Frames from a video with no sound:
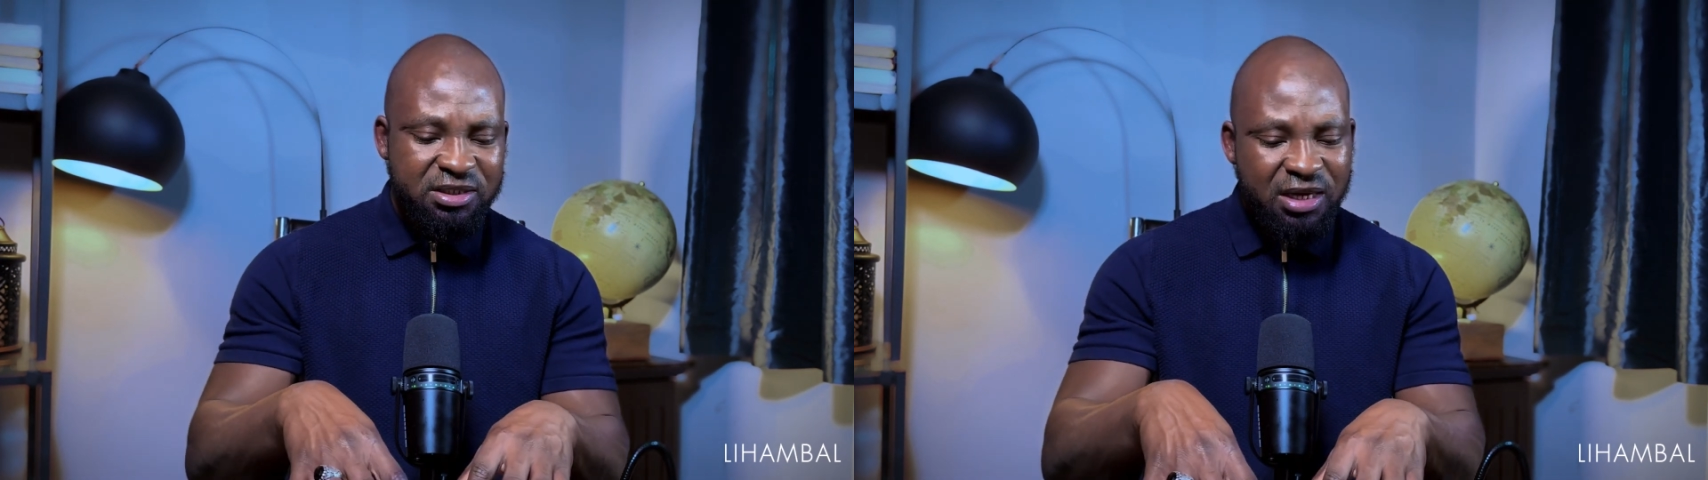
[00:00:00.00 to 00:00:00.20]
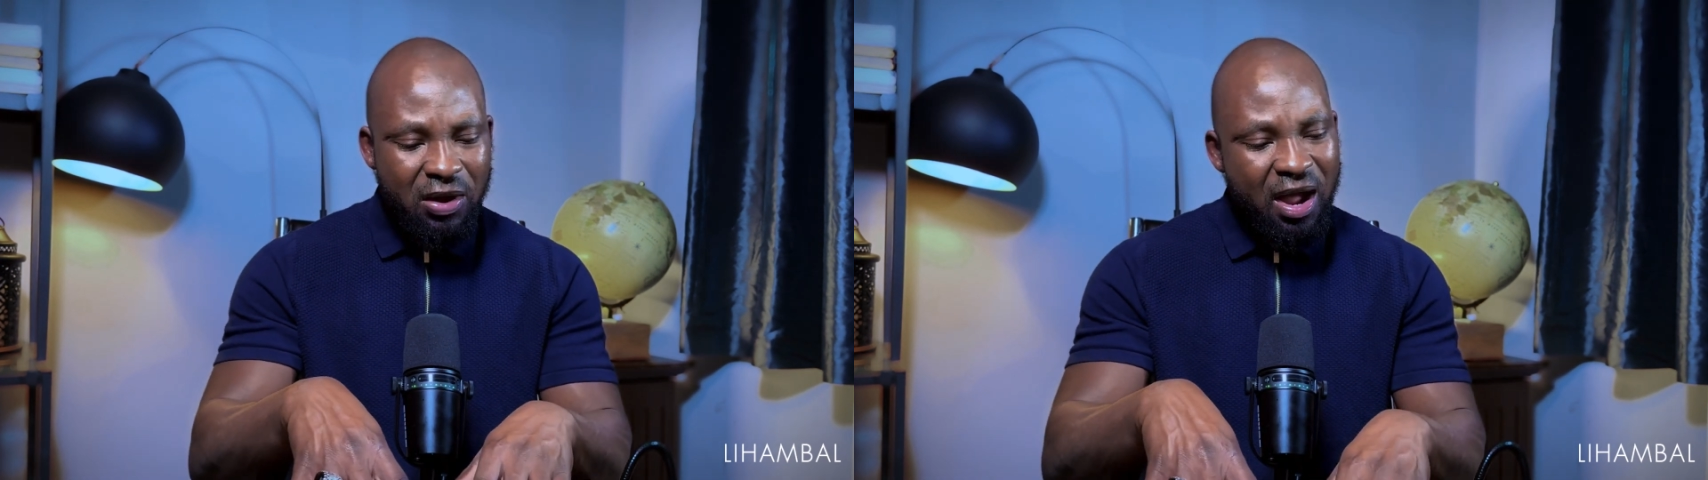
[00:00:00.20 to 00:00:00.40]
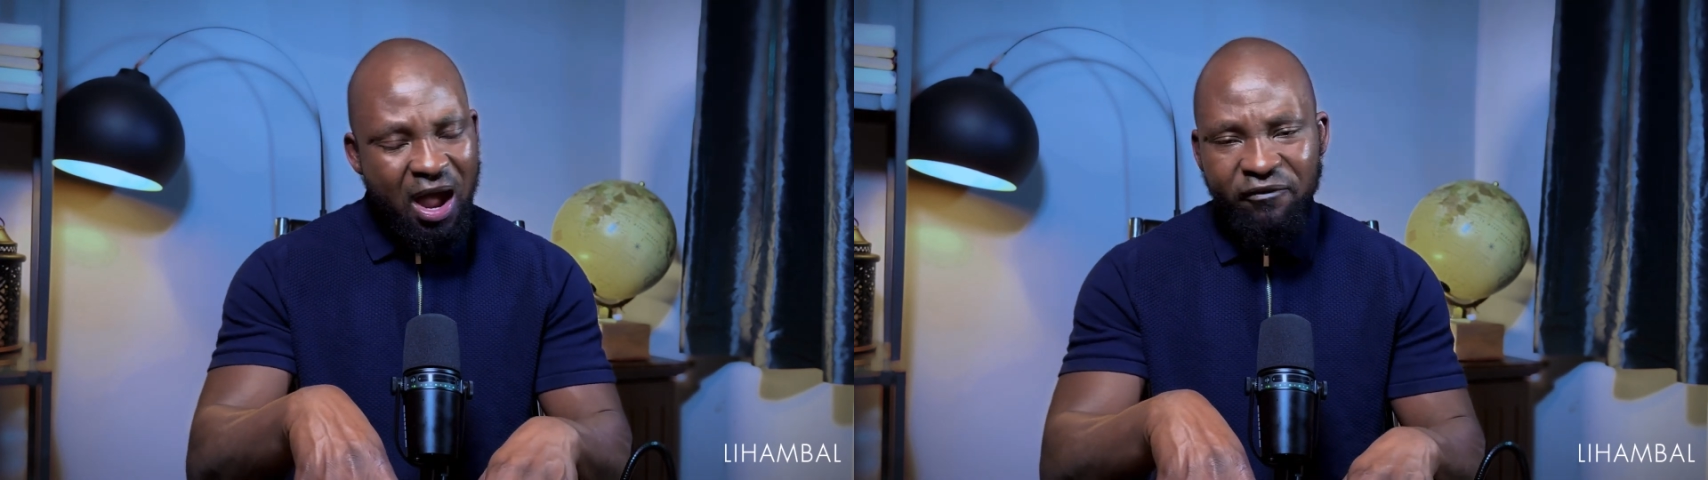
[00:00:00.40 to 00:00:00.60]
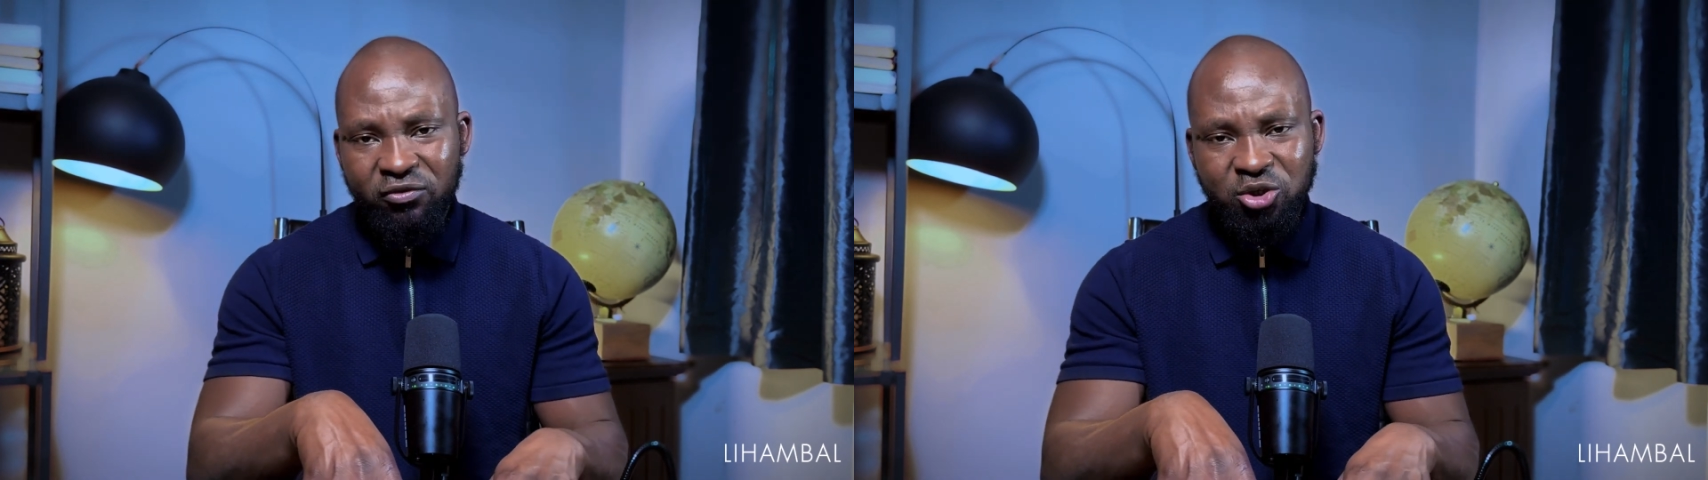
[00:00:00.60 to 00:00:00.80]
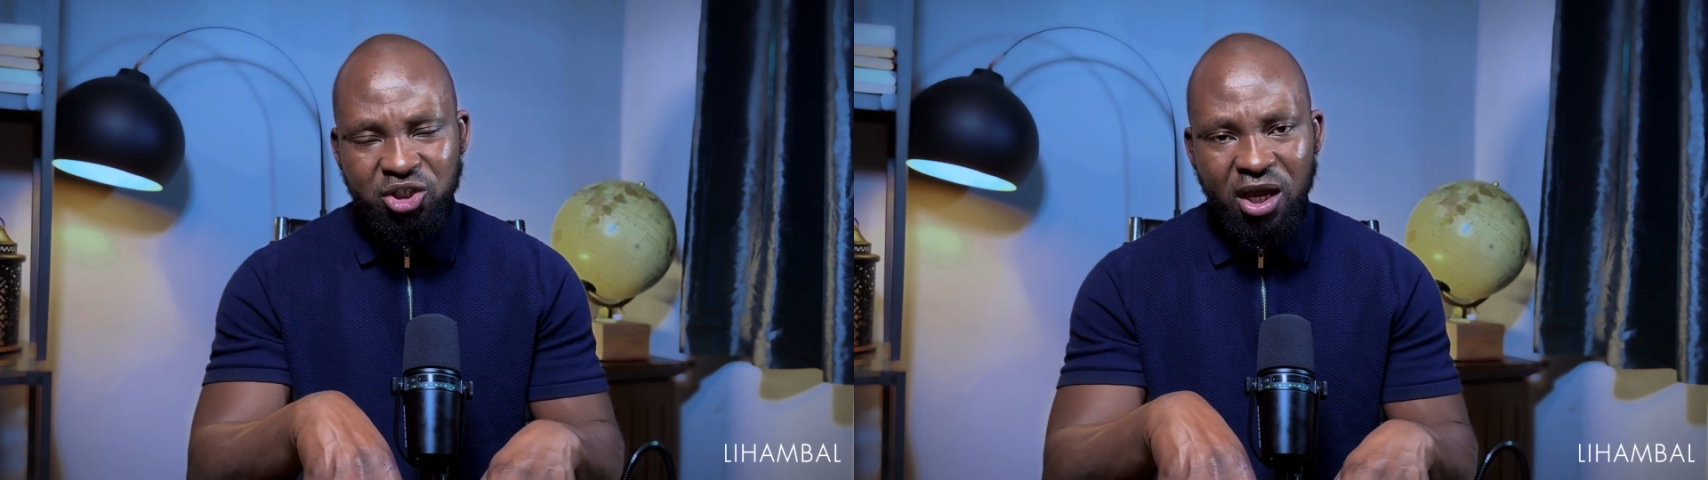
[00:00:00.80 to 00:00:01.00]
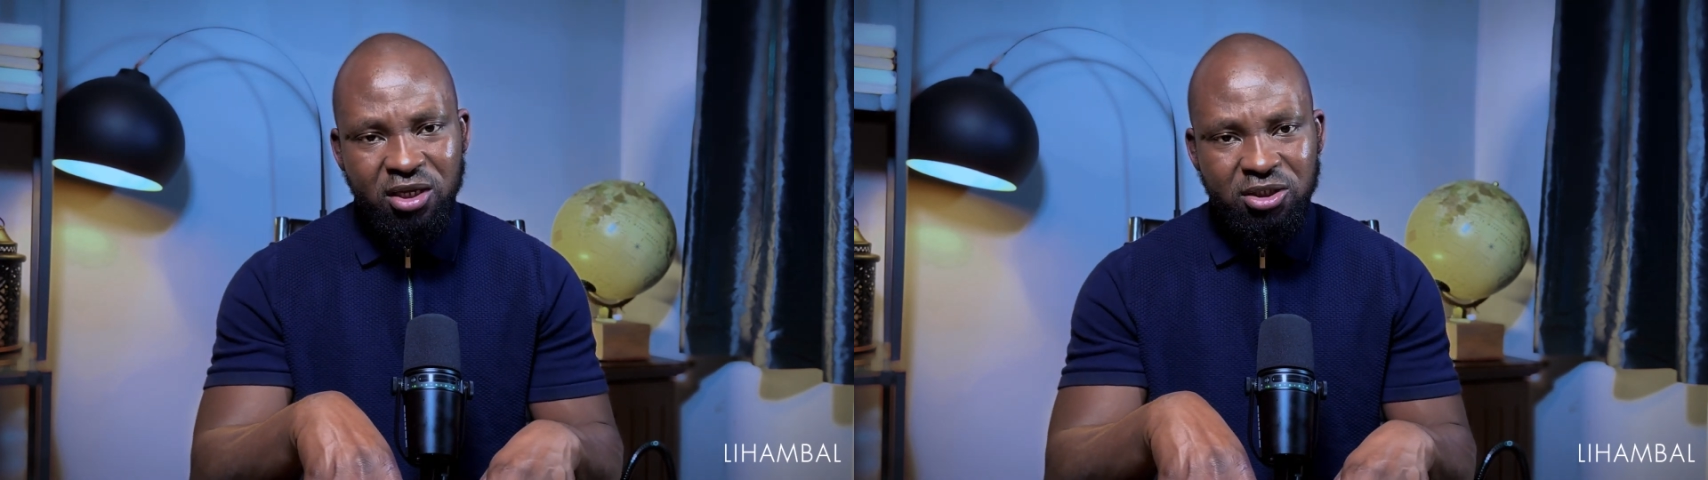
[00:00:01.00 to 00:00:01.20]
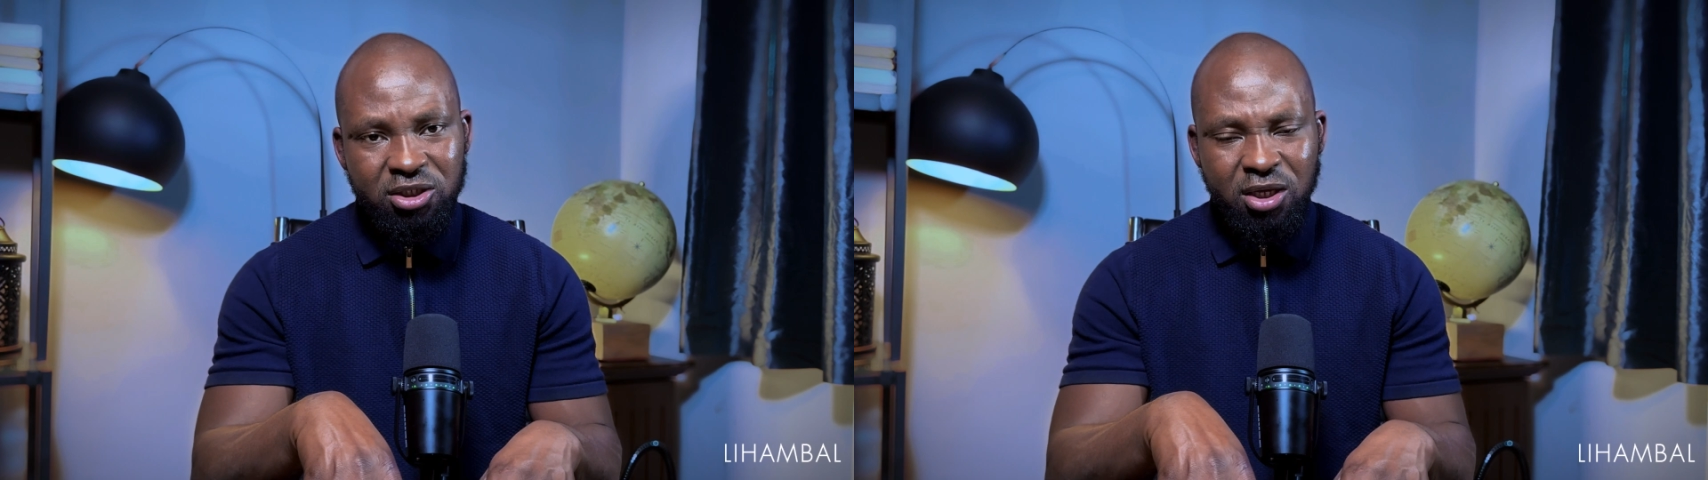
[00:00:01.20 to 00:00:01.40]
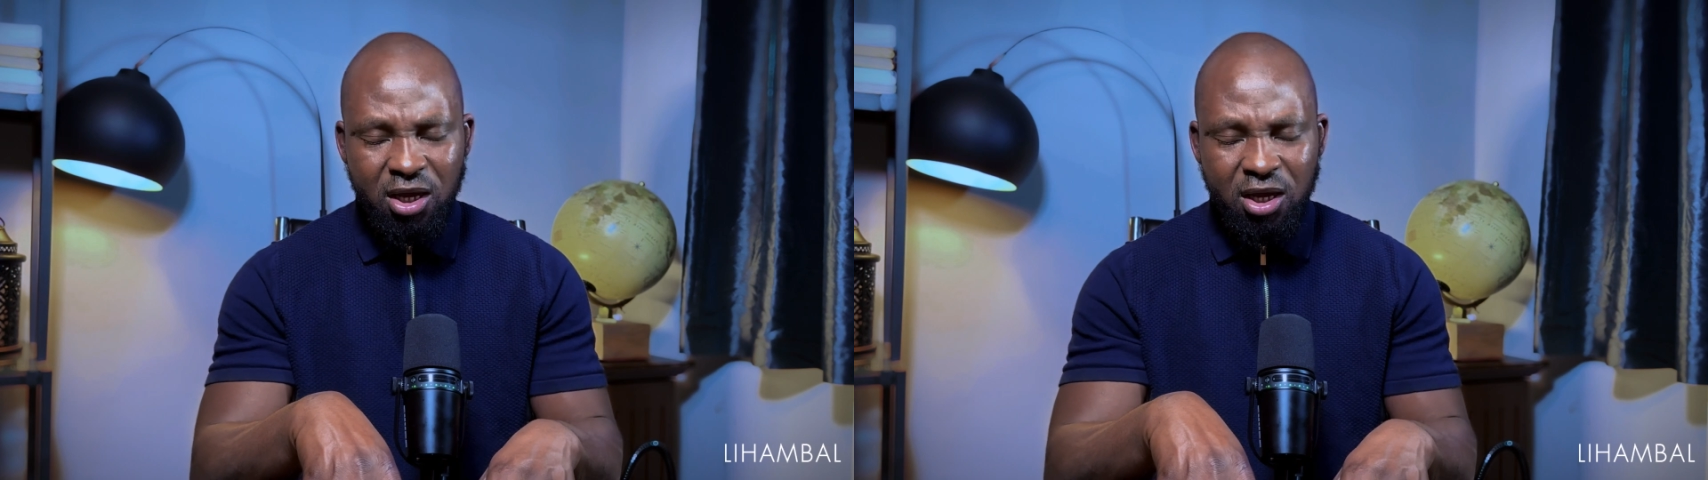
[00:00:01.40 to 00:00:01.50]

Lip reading: now have to change.